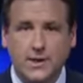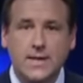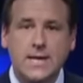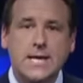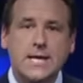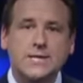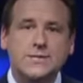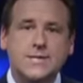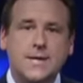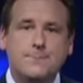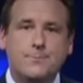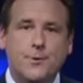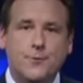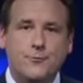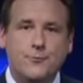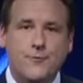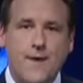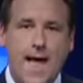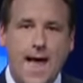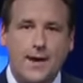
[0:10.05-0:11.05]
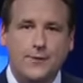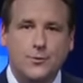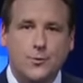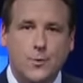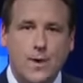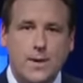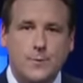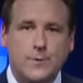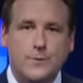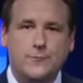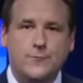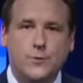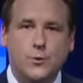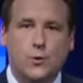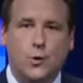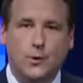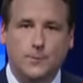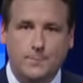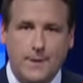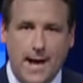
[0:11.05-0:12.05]
It's a simple fact. The way we
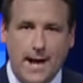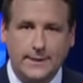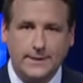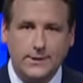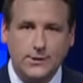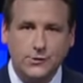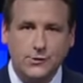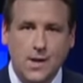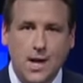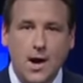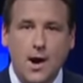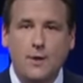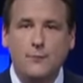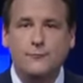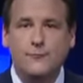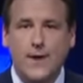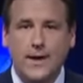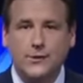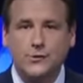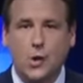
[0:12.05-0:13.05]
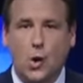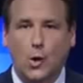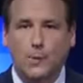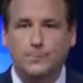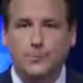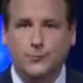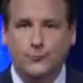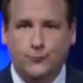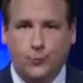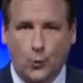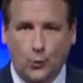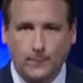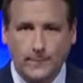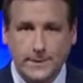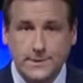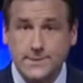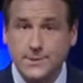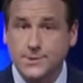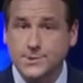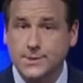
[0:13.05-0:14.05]
fuel our bodies affects our
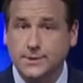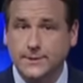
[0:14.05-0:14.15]
performance.